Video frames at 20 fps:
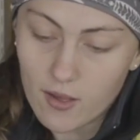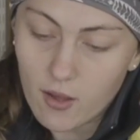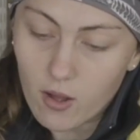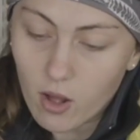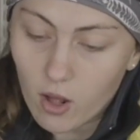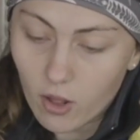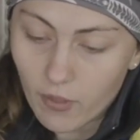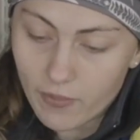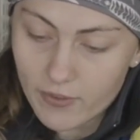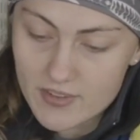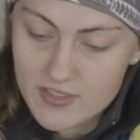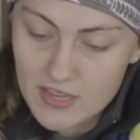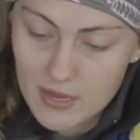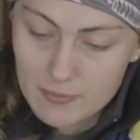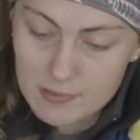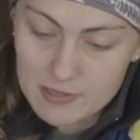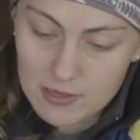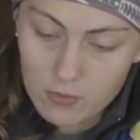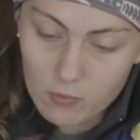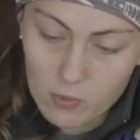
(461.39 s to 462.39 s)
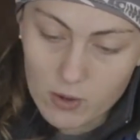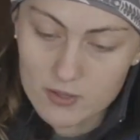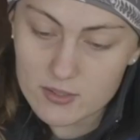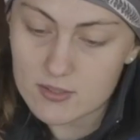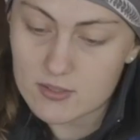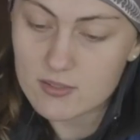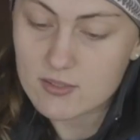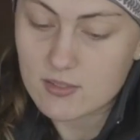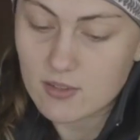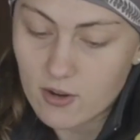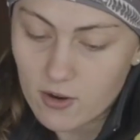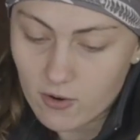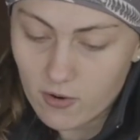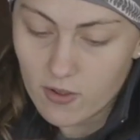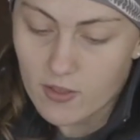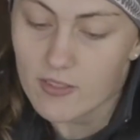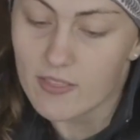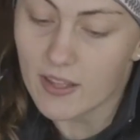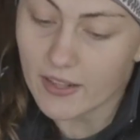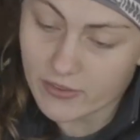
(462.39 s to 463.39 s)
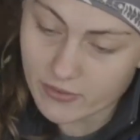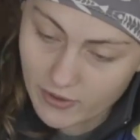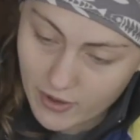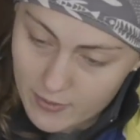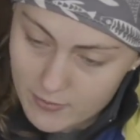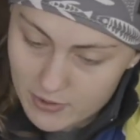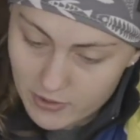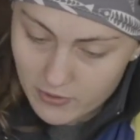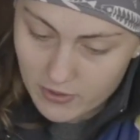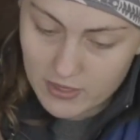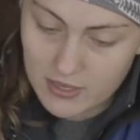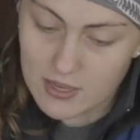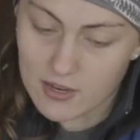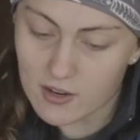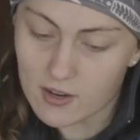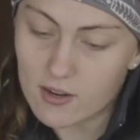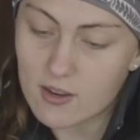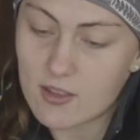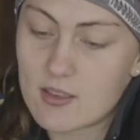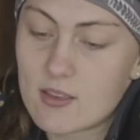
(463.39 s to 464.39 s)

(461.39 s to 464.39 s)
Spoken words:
all the steps at once. So that's what I'm doing here.